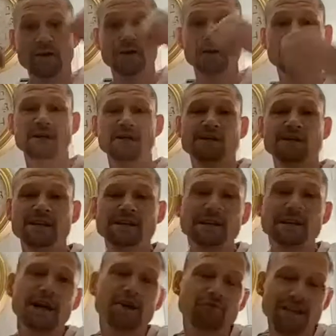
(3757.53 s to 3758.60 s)
It has been
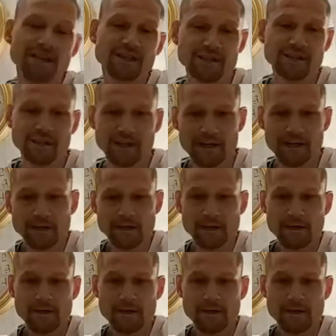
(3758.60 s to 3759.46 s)
said recently